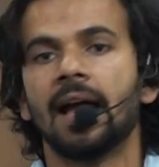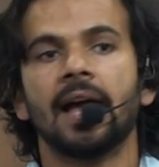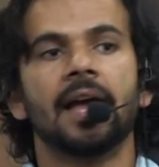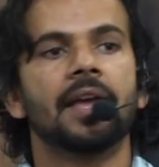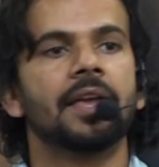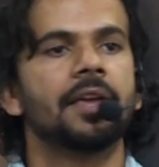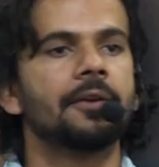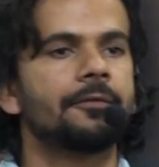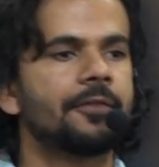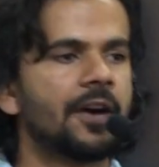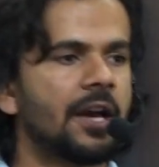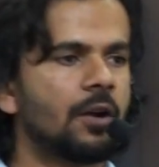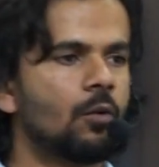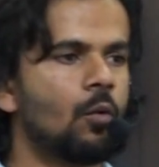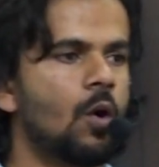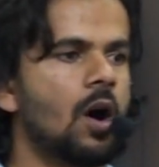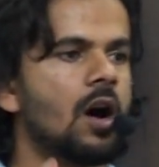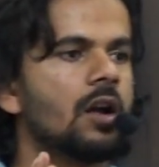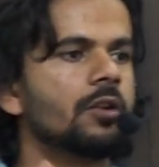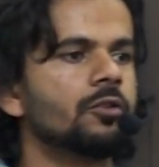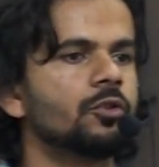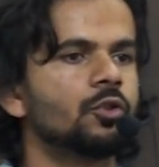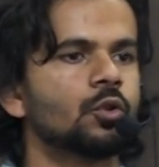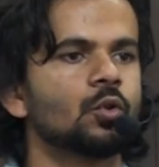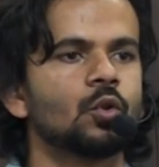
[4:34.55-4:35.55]
If I
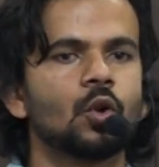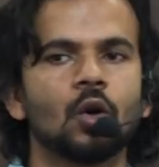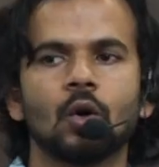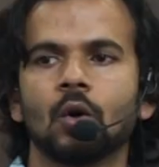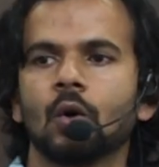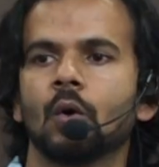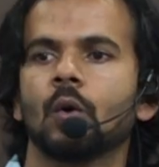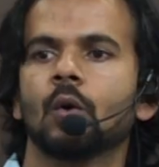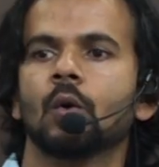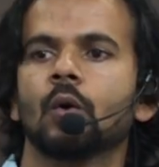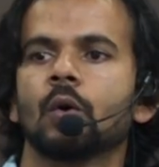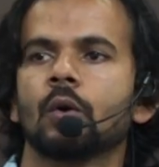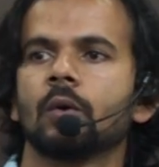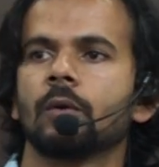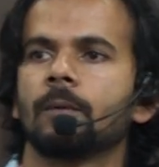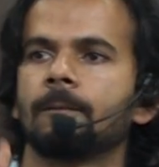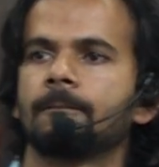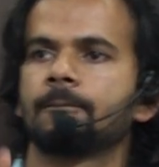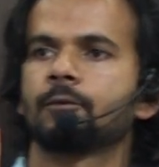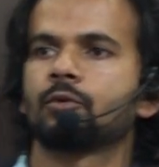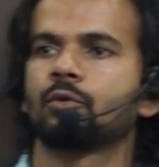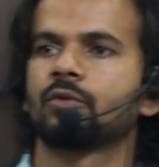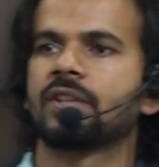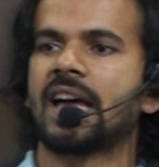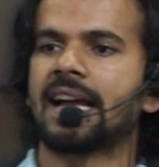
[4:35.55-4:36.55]
want to go
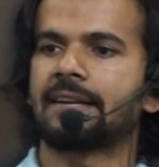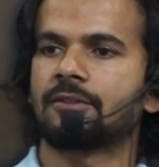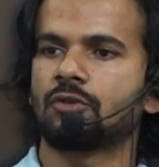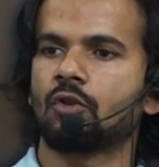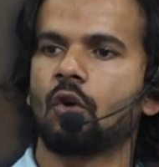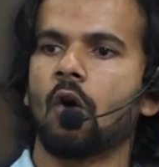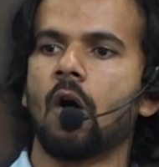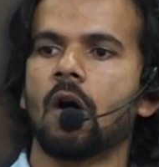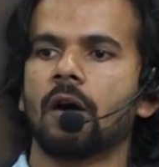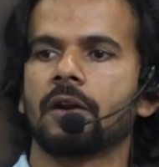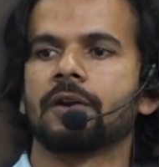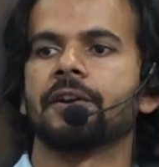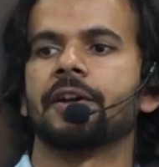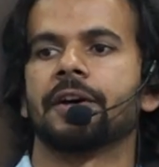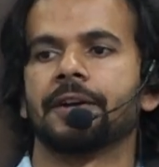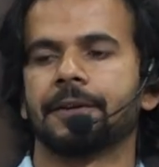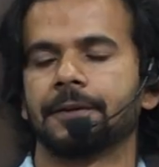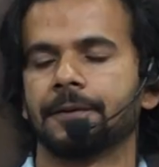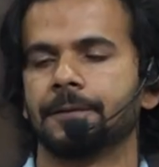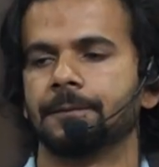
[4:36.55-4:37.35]
to that corner,